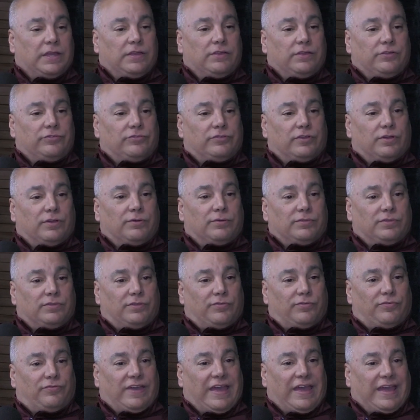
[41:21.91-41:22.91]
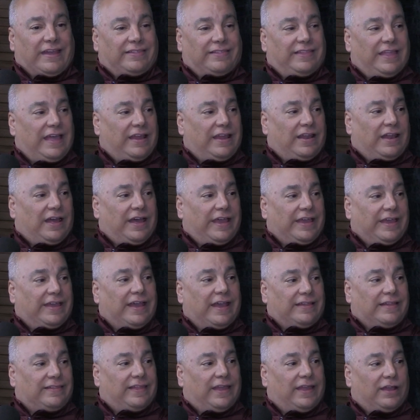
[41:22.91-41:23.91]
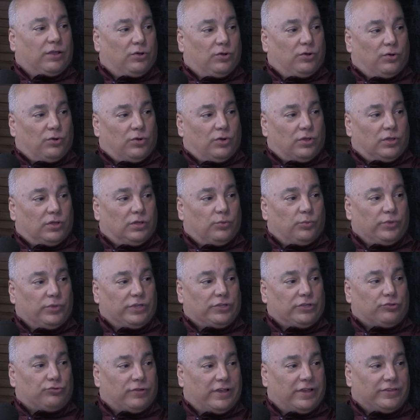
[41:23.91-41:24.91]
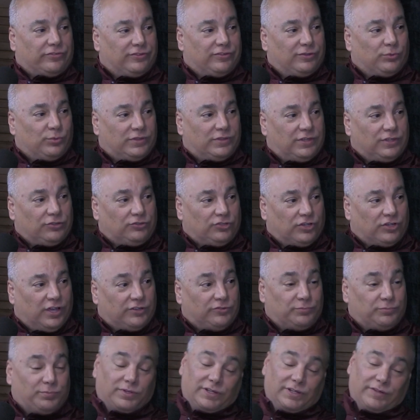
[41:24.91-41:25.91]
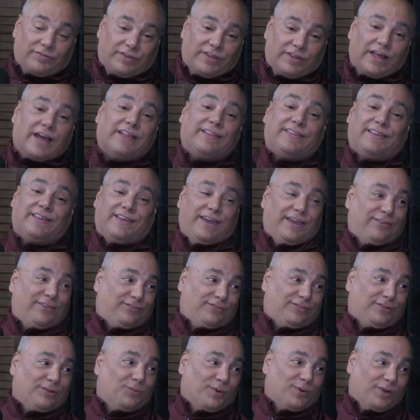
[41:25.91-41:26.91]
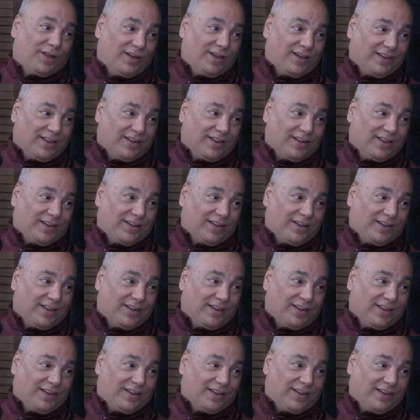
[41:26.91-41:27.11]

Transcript: So the fact that I got that call, we addressed it with the judge. Believe it or not, the case still went on,